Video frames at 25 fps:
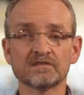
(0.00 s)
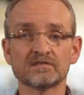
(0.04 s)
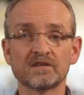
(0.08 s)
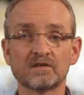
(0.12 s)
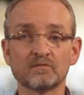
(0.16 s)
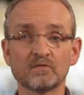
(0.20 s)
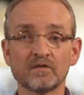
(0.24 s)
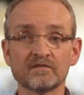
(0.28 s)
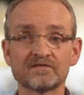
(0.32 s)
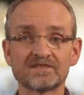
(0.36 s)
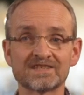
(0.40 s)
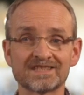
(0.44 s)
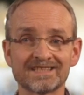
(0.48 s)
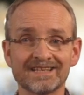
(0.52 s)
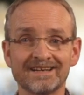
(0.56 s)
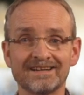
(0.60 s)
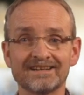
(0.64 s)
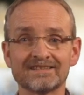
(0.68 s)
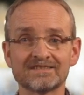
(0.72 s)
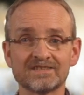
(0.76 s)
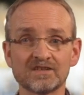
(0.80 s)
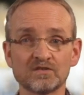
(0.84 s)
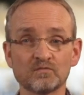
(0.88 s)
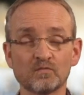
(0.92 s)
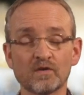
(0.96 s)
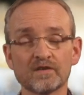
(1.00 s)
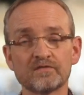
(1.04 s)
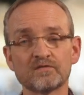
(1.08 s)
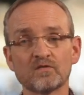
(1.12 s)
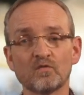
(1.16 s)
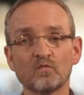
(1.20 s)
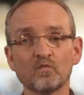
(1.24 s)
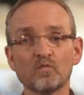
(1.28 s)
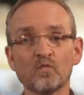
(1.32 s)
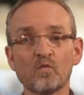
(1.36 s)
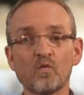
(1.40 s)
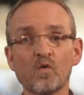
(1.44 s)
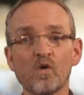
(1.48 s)
we've started with
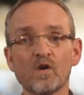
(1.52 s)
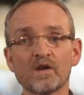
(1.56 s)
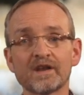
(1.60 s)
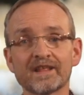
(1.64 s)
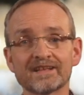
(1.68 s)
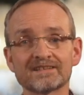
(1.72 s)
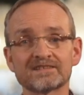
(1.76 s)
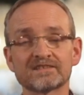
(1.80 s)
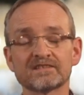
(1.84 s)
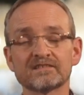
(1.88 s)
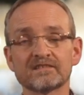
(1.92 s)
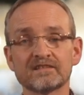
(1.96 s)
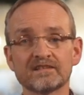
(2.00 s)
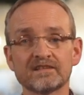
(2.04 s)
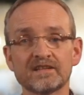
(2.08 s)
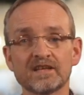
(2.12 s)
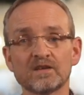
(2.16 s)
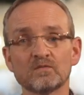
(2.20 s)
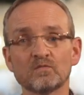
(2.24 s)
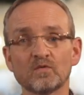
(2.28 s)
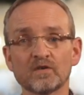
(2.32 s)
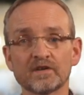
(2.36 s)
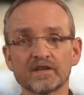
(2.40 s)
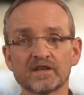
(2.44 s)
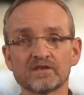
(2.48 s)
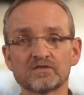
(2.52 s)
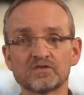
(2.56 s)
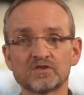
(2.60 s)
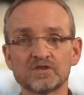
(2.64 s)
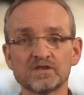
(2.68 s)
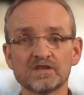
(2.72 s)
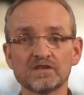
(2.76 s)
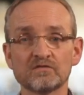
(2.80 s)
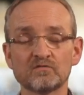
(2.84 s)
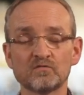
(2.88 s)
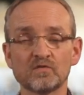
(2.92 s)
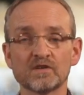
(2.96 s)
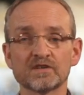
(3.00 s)
what is it that they want to
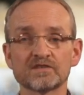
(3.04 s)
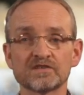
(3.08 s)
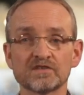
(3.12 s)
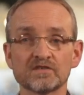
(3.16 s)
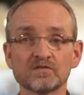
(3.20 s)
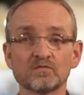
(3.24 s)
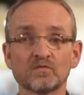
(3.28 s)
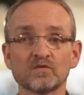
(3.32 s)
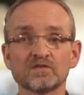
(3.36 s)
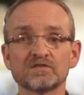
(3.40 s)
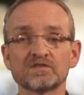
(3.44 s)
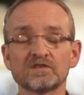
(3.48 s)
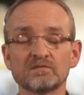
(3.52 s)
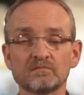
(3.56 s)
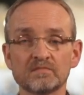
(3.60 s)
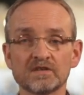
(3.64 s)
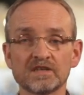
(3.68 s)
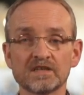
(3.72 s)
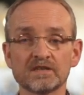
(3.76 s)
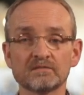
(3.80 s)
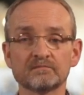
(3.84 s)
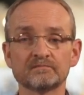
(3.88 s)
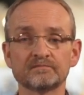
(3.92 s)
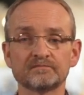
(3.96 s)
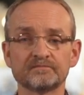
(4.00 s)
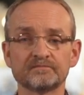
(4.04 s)
achieve, where do they want to be.